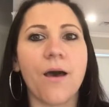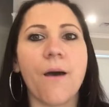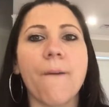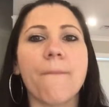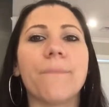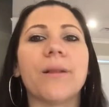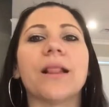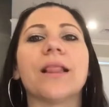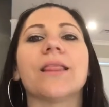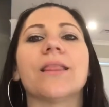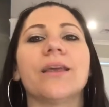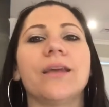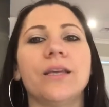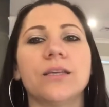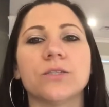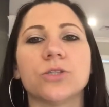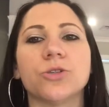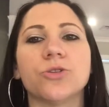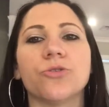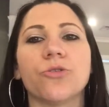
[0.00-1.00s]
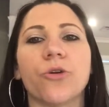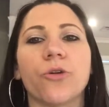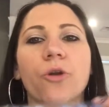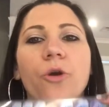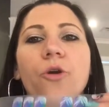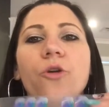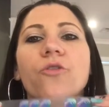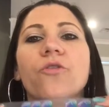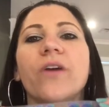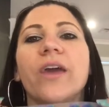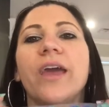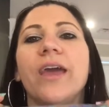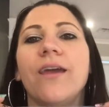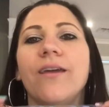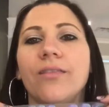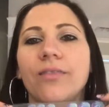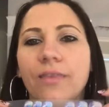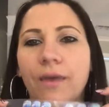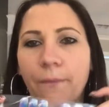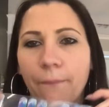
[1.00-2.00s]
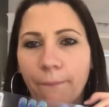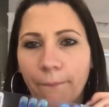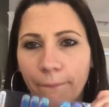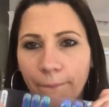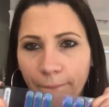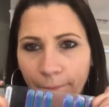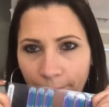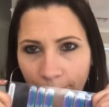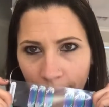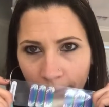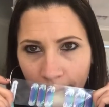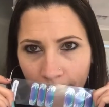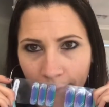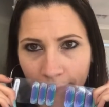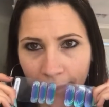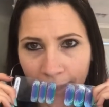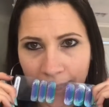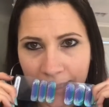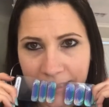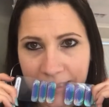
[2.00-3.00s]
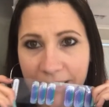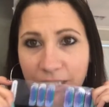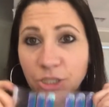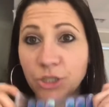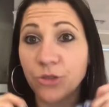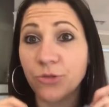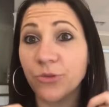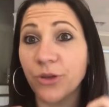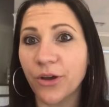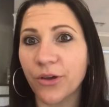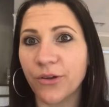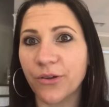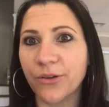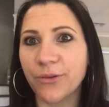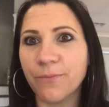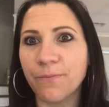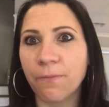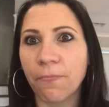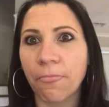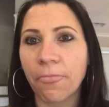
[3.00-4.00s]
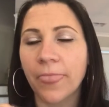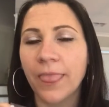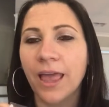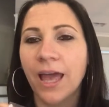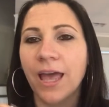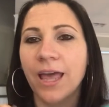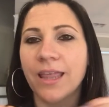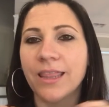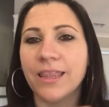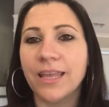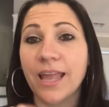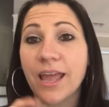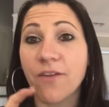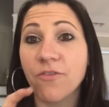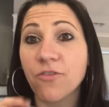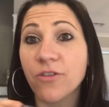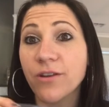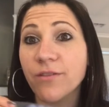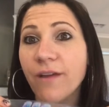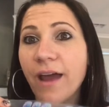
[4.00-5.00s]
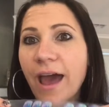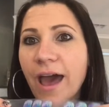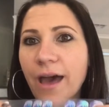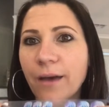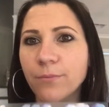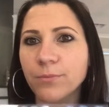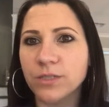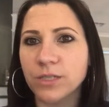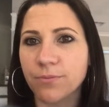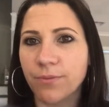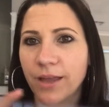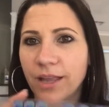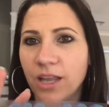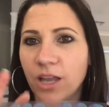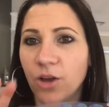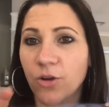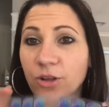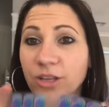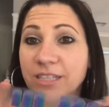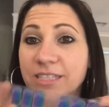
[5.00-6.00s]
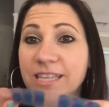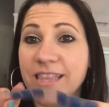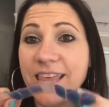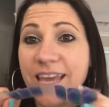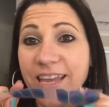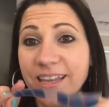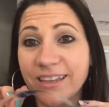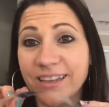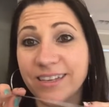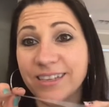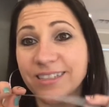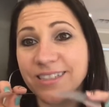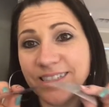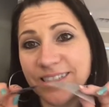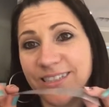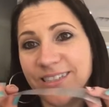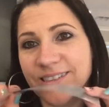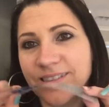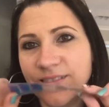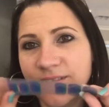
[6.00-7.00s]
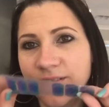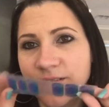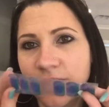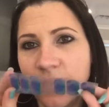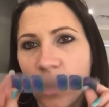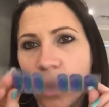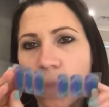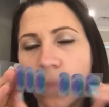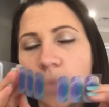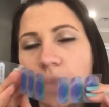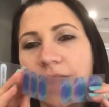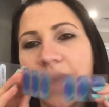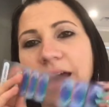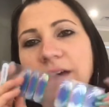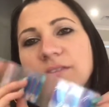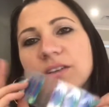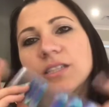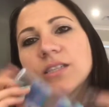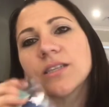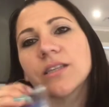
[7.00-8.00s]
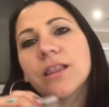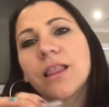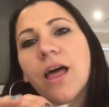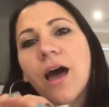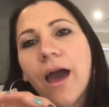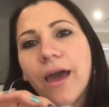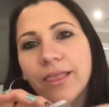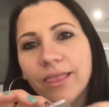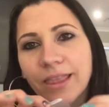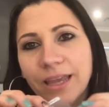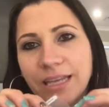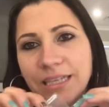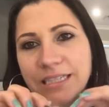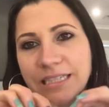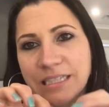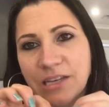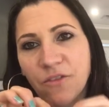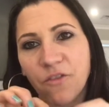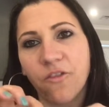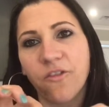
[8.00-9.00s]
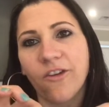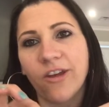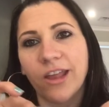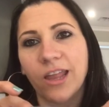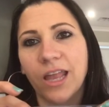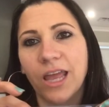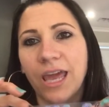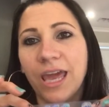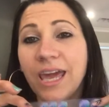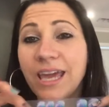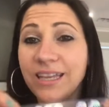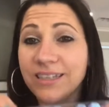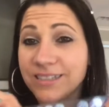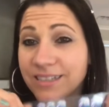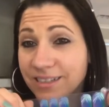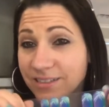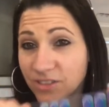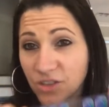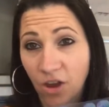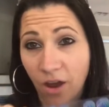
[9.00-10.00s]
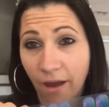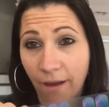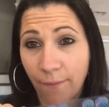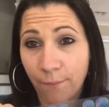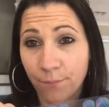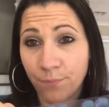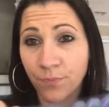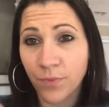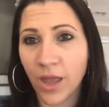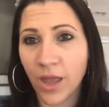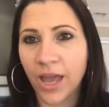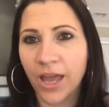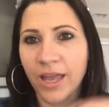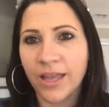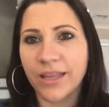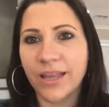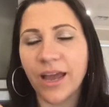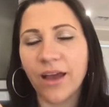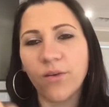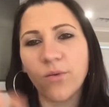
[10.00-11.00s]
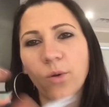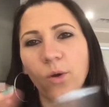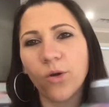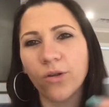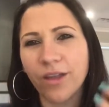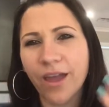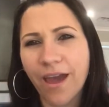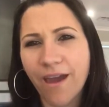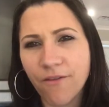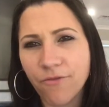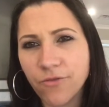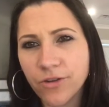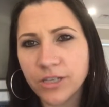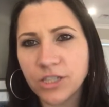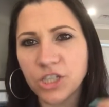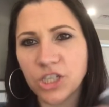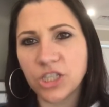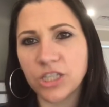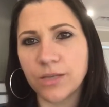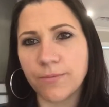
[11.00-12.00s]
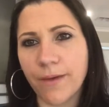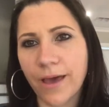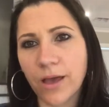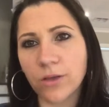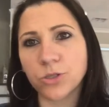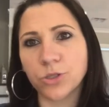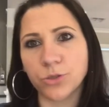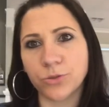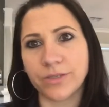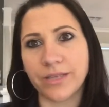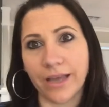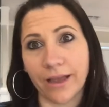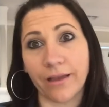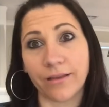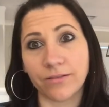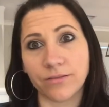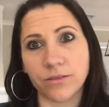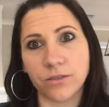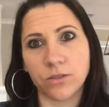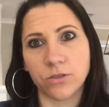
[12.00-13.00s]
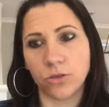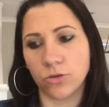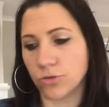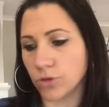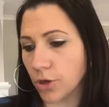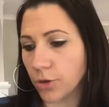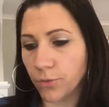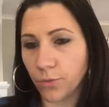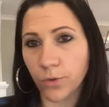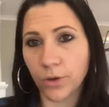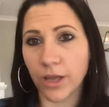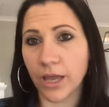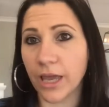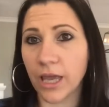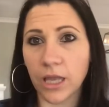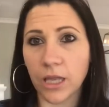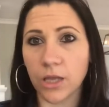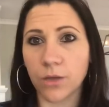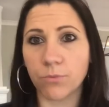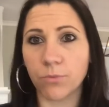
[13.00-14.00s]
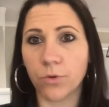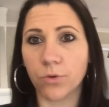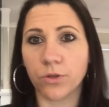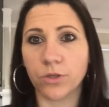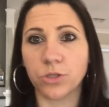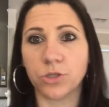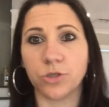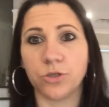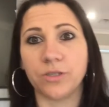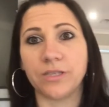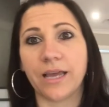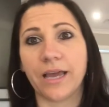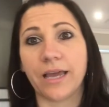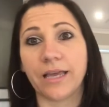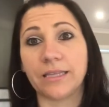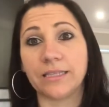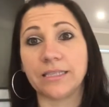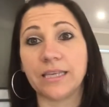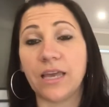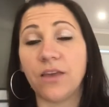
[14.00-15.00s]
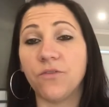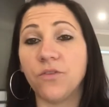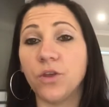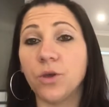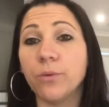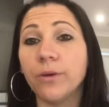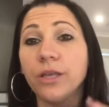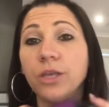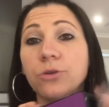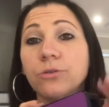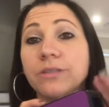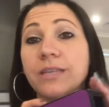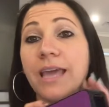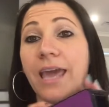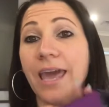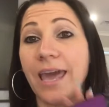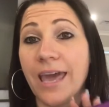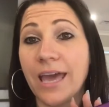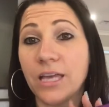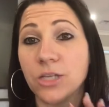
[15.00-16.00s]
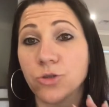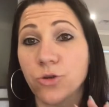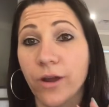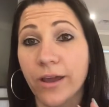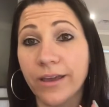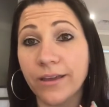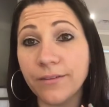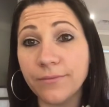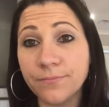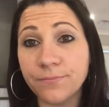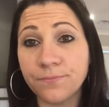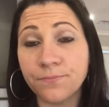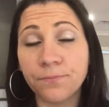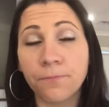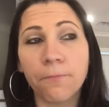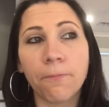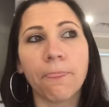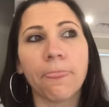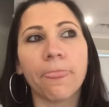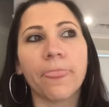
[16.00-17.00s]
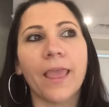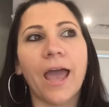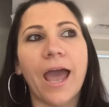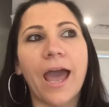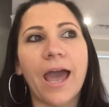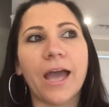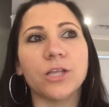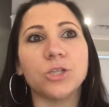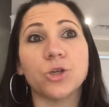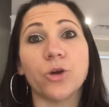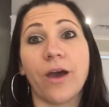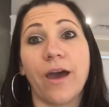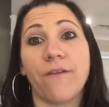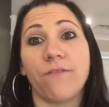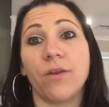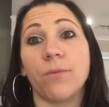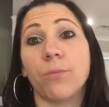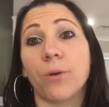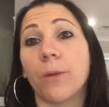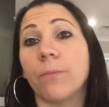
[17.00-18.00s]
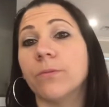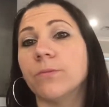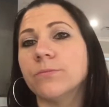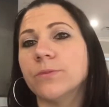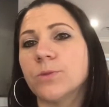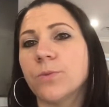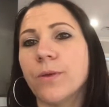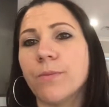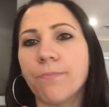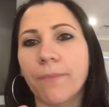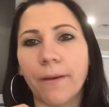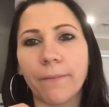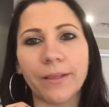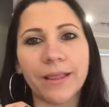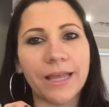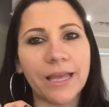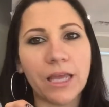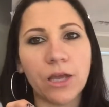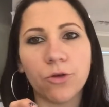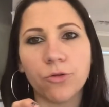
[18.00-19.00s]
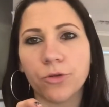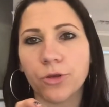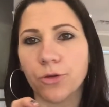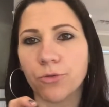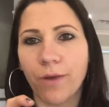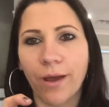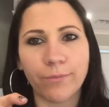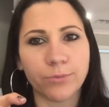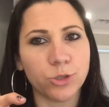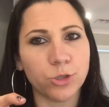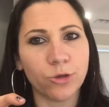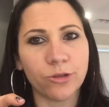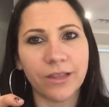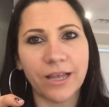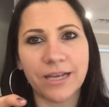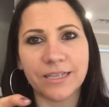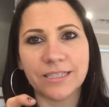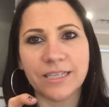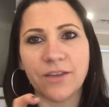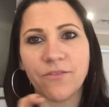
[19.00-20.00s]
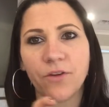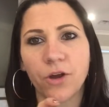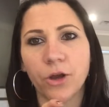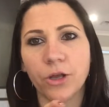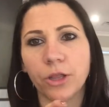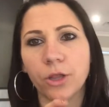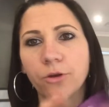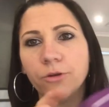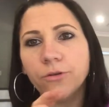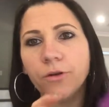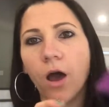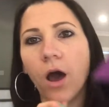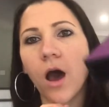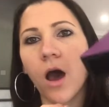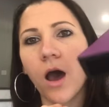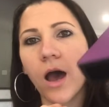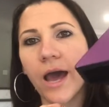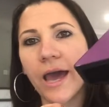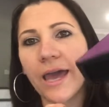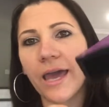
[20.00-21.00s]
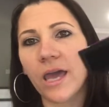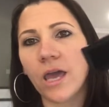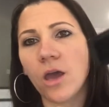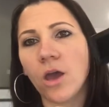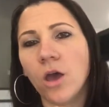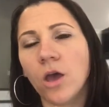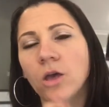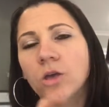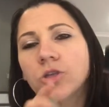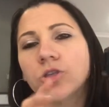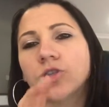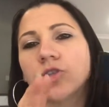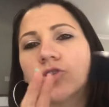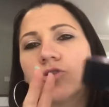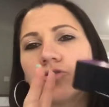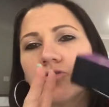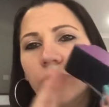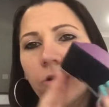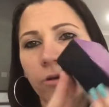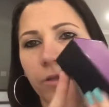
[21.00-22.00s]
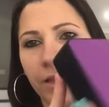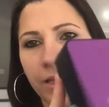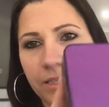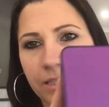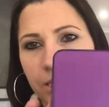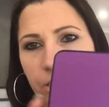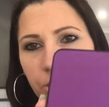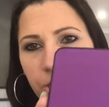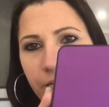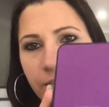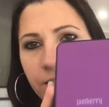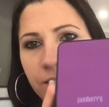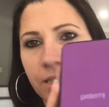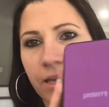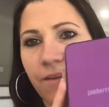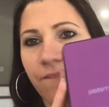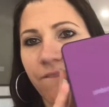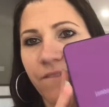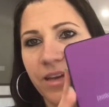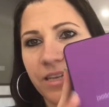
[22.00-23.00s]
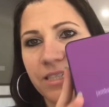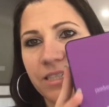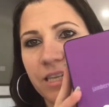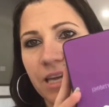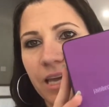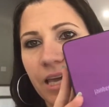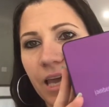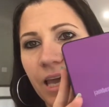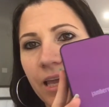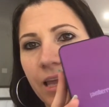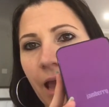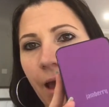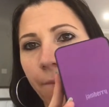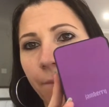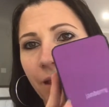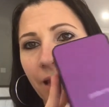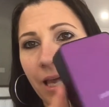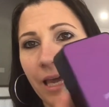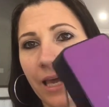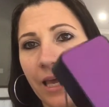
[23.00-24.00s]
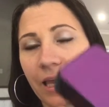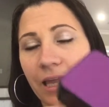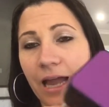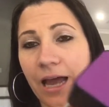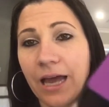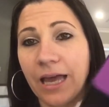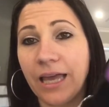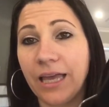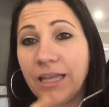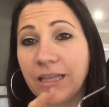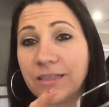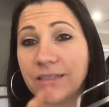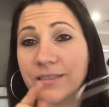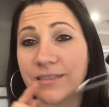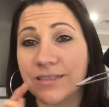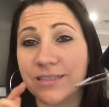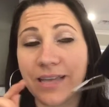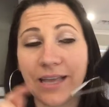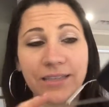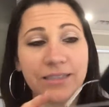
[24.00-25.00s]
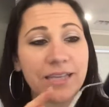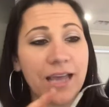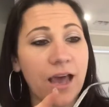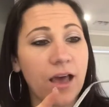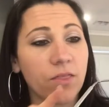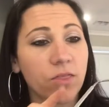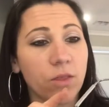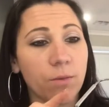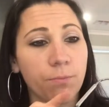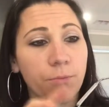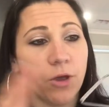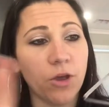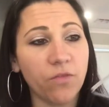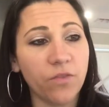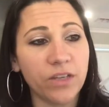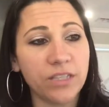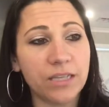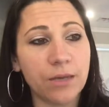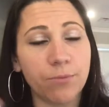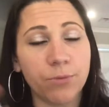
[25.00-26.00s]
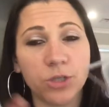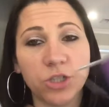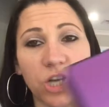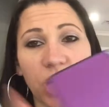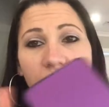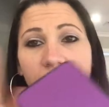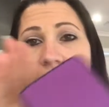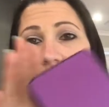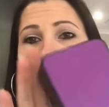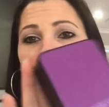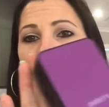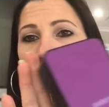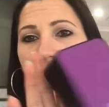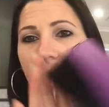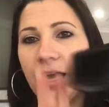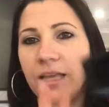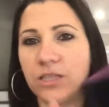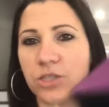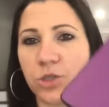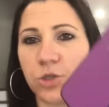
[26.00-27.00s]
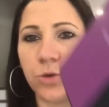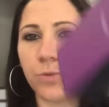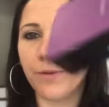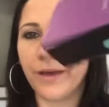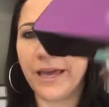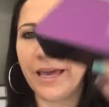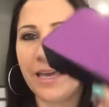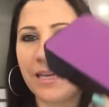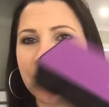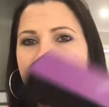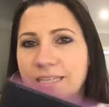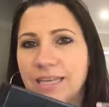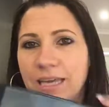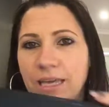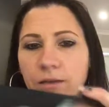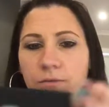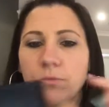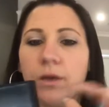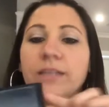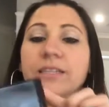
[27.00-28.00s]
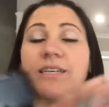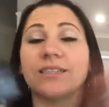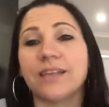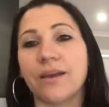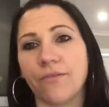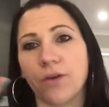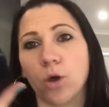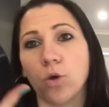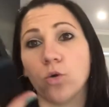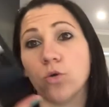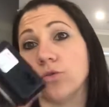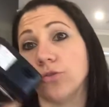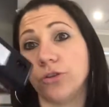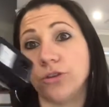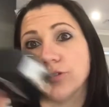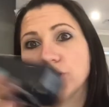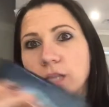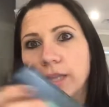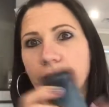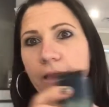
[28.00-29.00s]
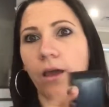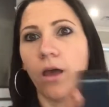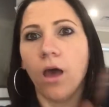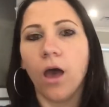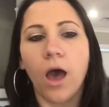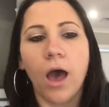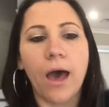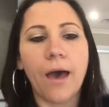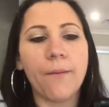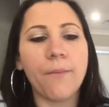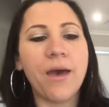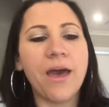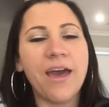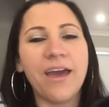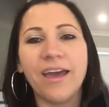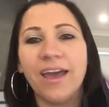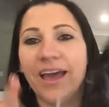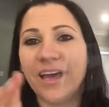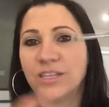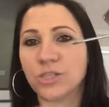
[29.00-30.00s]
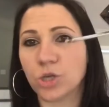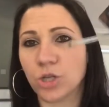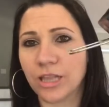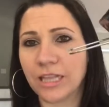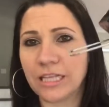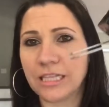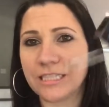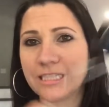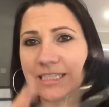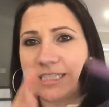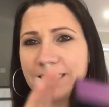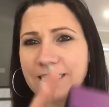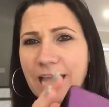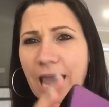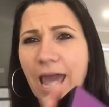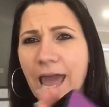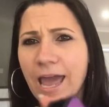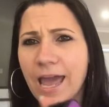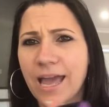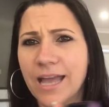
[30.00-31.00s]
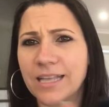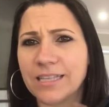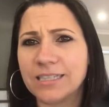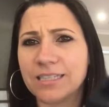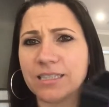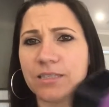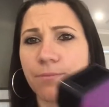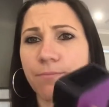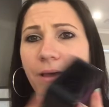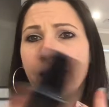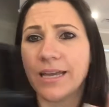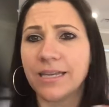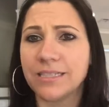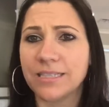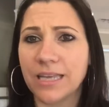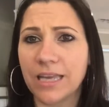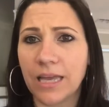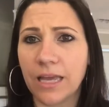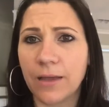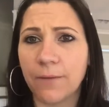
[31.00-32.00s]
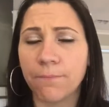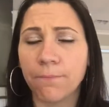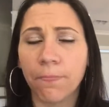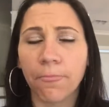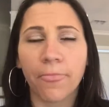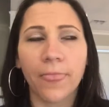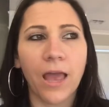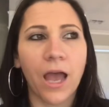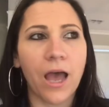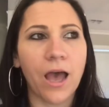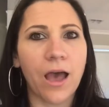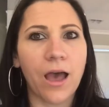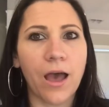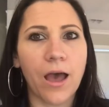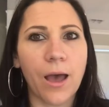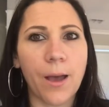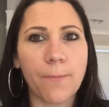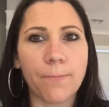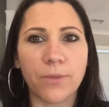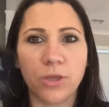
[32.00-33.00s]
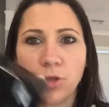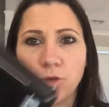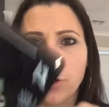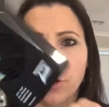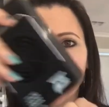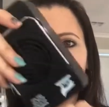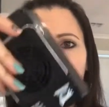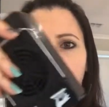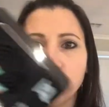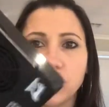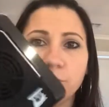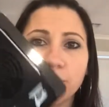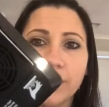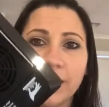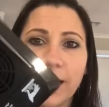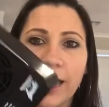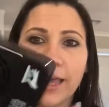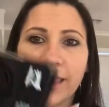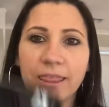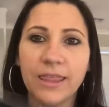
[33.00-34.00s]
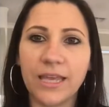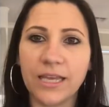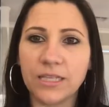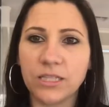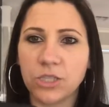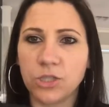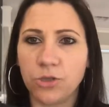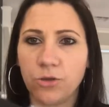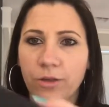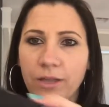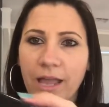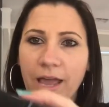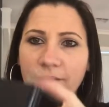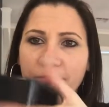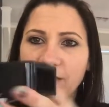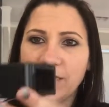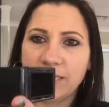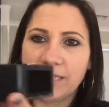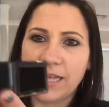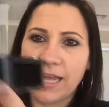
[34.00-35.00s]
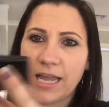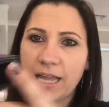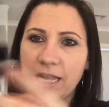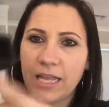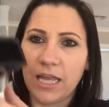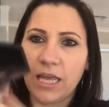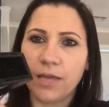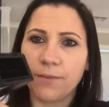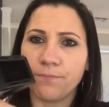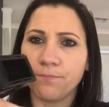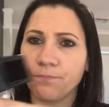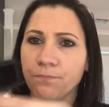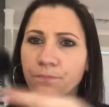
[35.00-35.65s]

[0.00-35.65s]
Please do not overheat them. Did you know that every wrap, depending on its thickness, will have a slightly different heating time? Now, on average, it's about 2 seconds. You don't want to heat it more than 2 seconds. If you are using a hairdryer and you're having problems with bubbling or your wrap's not lasting very long, I strongly suggest investing in our mini heater. It sends out the perfect temperature. It's super easy. It does have a cord usually. It's got a little stand. It's amazing. You can do it like this. You can have it standing.